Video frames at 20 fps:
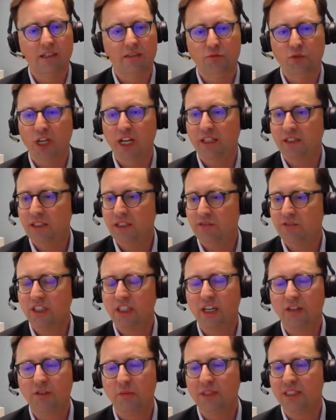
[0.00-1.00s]
10 different
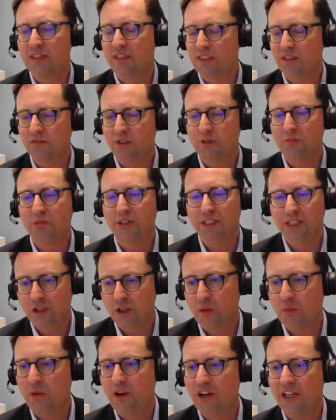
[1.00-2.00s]
governments, different
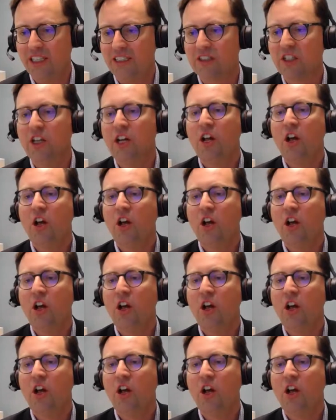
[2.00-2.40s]
political parties,